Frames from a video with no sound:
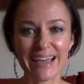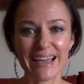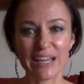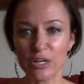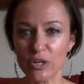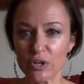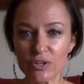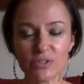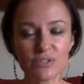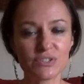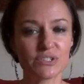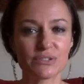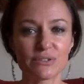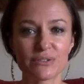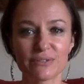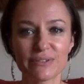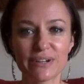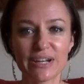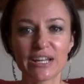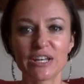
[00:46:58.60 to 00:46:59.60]
I know you do.
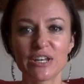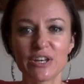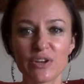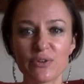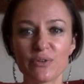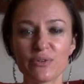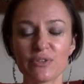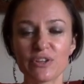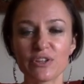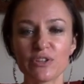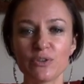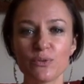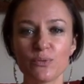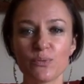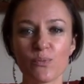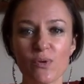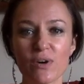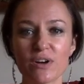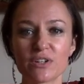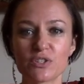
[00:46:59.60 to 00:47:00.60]
I know that you
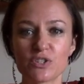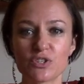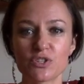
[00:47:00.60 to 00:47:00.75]
want